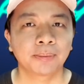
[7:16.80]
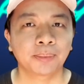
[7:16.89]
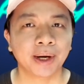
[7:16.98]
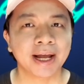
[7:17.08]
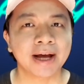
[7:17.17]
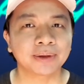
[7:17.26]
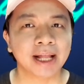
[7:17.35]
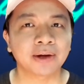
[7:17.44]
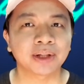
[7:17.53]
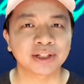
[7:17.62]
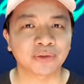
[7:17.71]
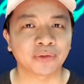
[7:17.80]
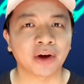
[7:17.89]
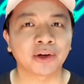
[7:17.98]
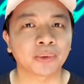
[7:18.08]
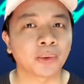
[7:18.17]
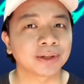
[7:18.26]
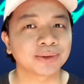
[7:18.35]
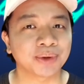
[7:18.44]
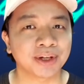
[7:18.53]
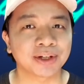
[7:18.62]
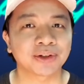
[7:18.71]
Pray out loud as the Father wants
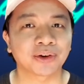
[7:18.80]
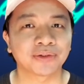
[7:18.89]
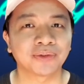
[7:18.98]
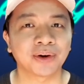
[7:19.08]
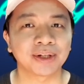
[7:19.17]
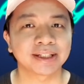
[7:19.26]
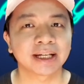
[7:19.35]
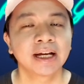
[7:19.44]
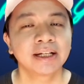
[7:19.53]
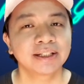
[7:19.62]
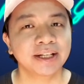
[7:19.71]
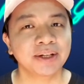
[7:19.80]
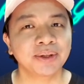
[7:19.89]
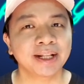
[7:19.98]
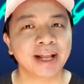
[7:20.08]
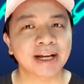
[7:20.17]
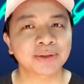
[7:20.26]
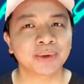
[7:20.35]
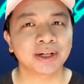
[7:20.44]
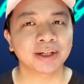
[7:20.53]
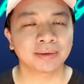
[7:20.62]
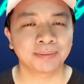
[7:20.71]
to hear your voice. See you in the next
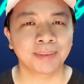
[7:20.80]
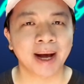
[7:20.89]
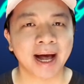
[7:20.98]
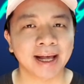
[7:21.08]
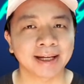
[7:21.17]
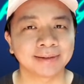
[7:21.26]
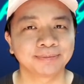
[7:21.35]
one. Bye.